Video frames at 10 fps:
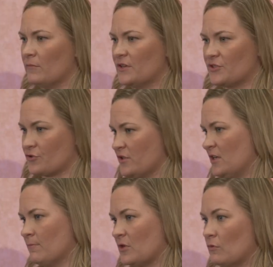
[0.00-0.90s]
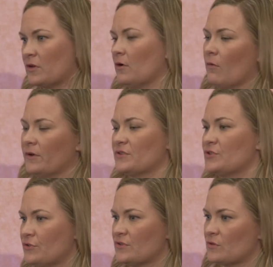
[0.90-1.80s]
midstream, you can always
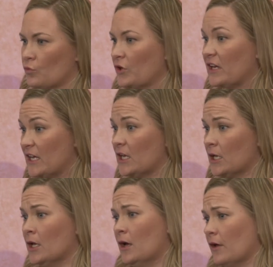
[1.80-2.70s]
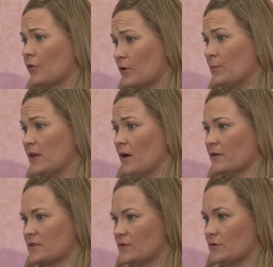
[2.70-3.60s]
choose to bring in a
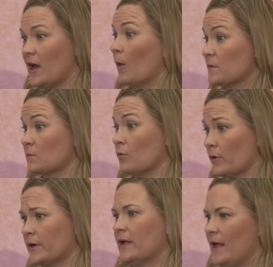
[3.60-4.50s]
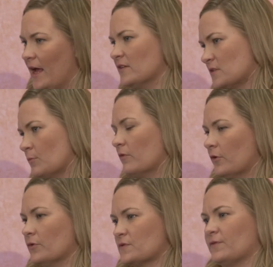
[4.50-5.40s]
3PL to help support, and some of
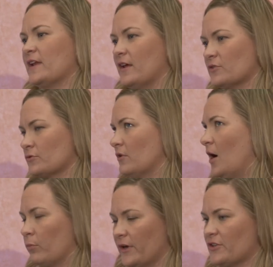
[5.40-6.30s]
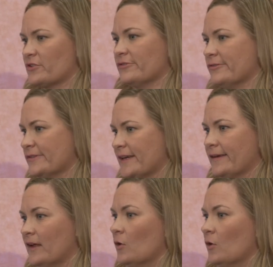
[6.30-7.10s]
those financial, operational, and